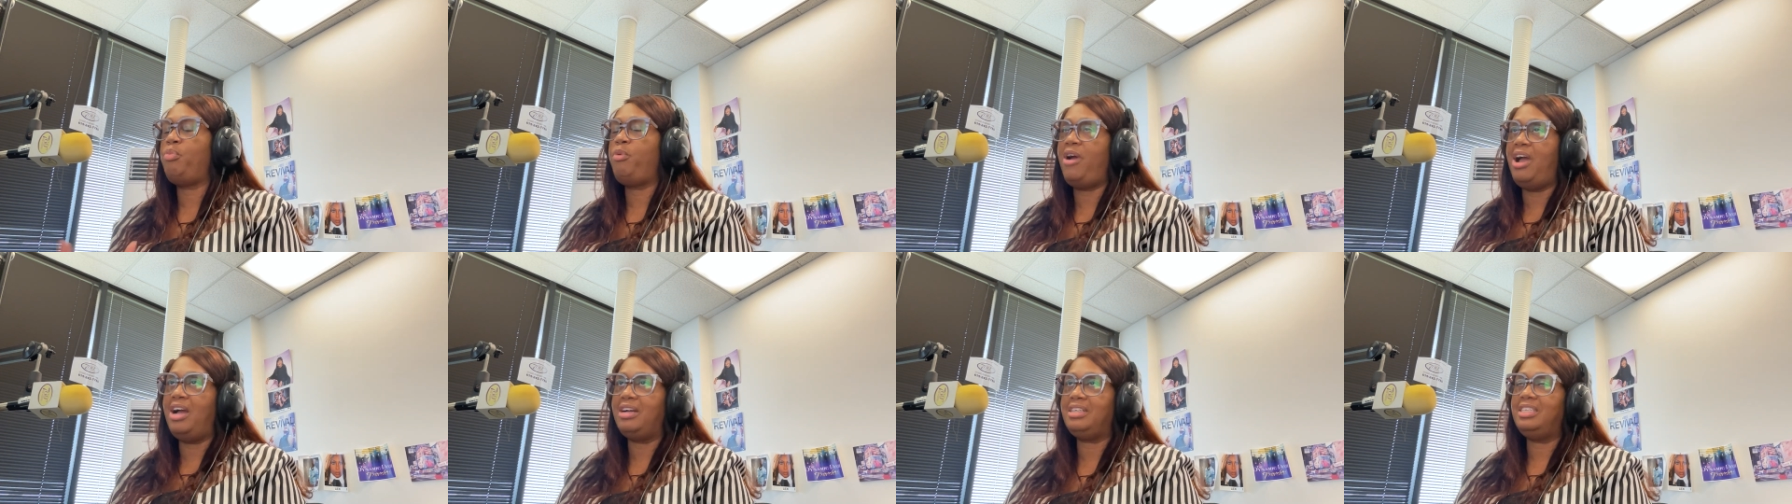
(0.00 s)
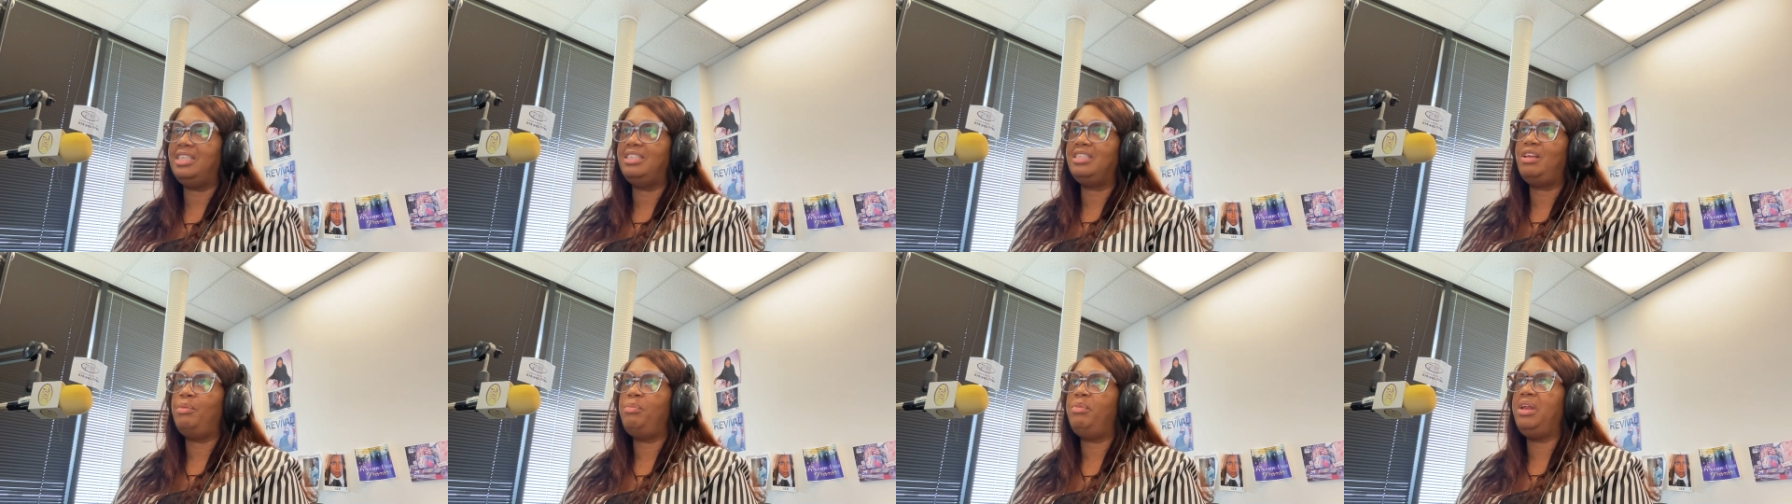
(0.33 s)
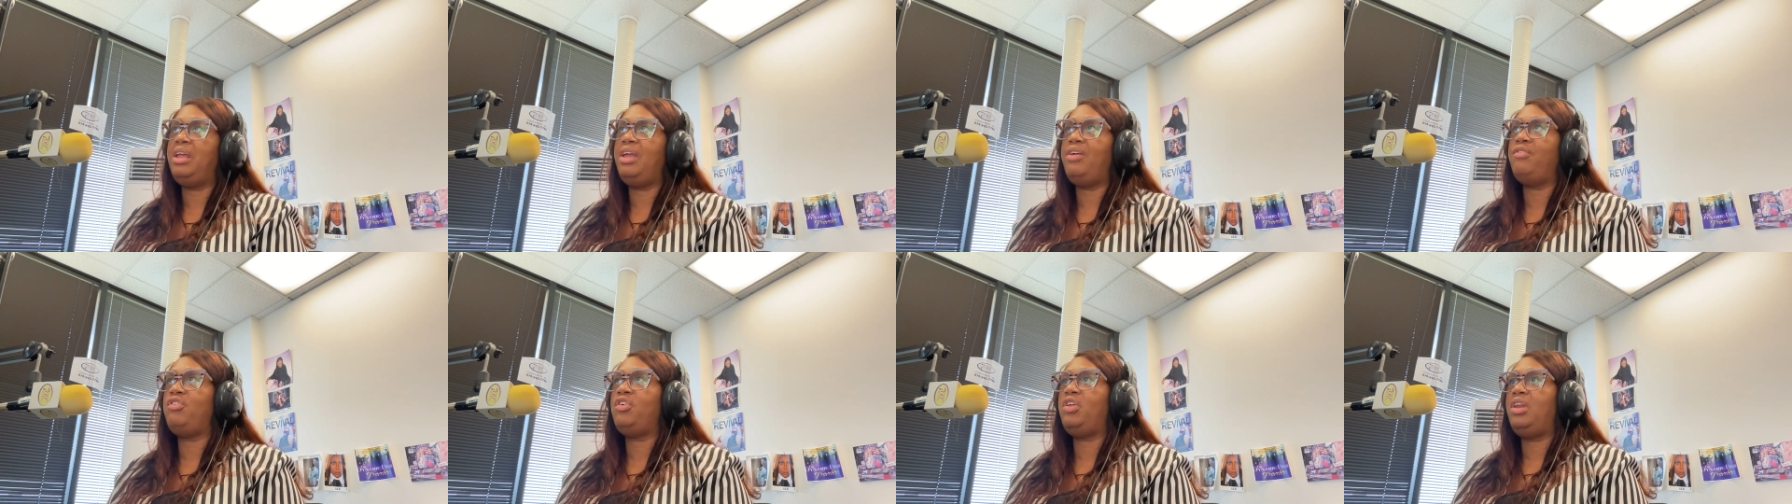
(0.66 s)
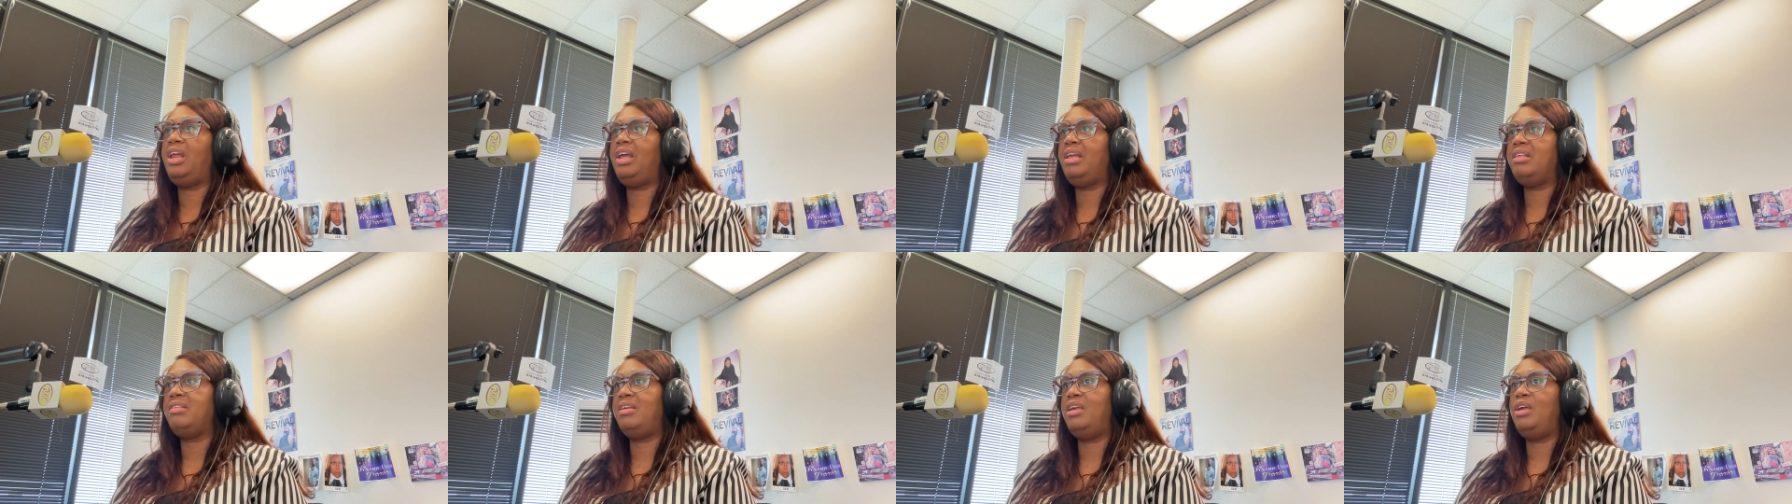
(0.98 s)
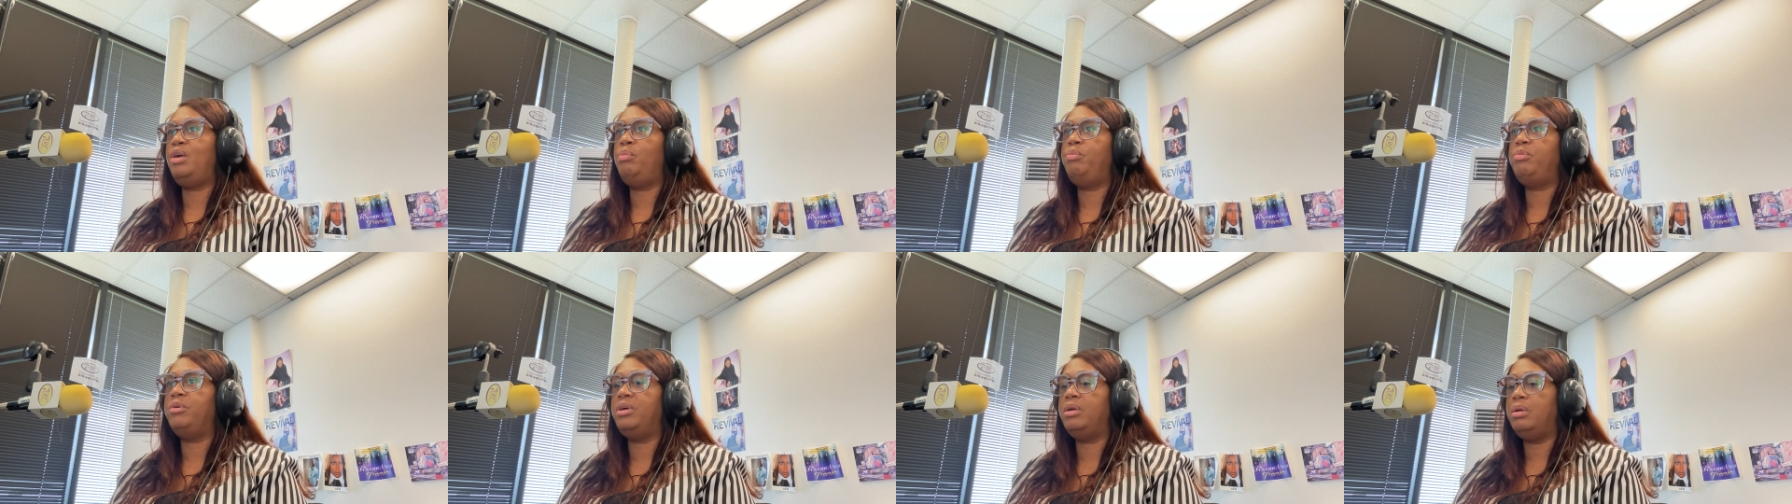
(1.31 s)
Practice. I'm gonna give you an
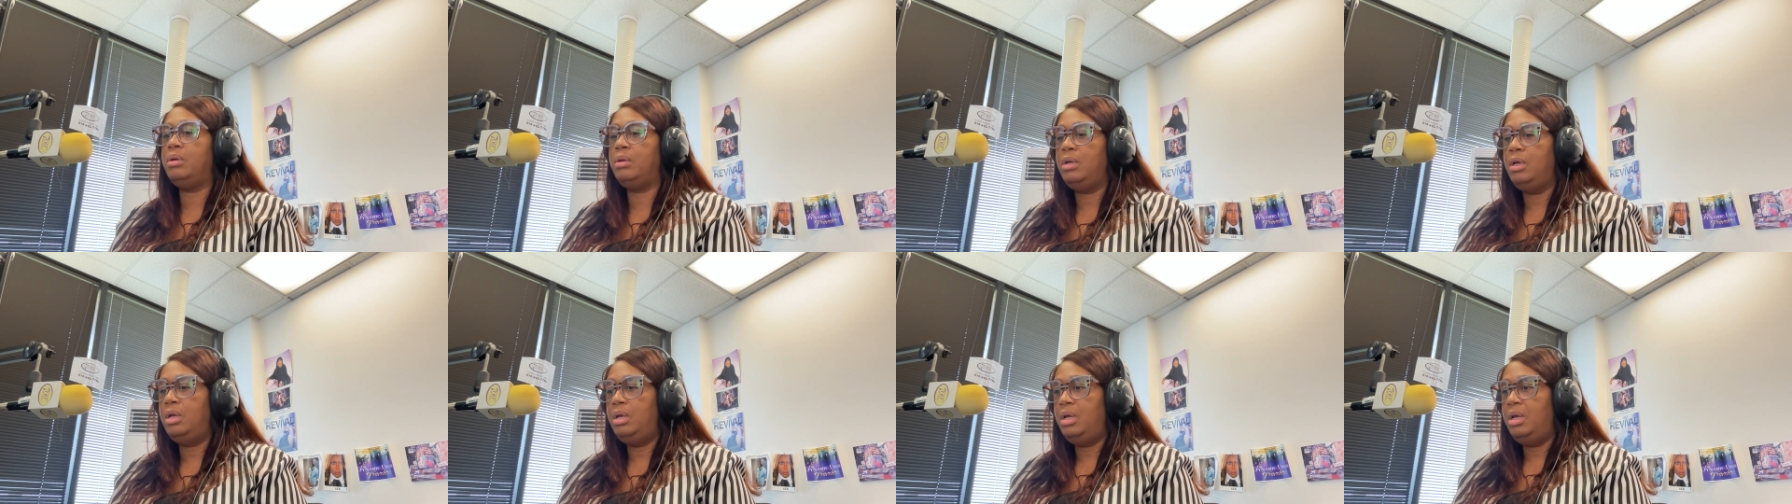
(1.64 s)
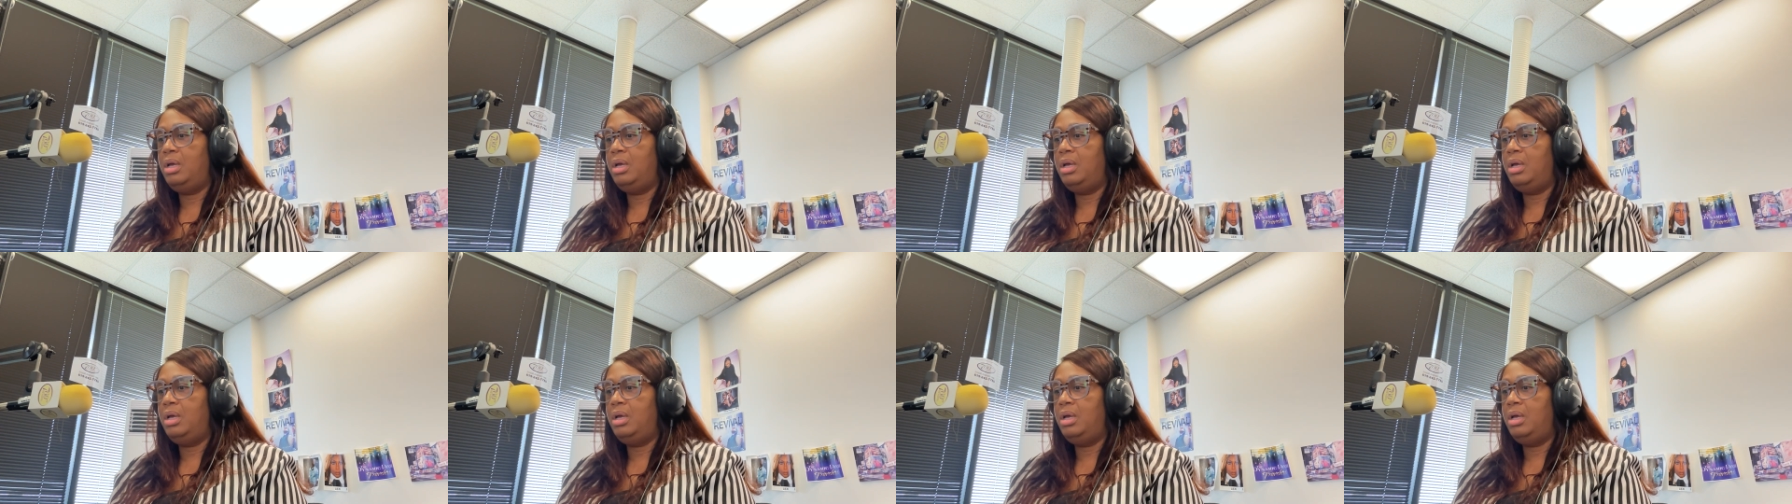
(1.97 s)
example.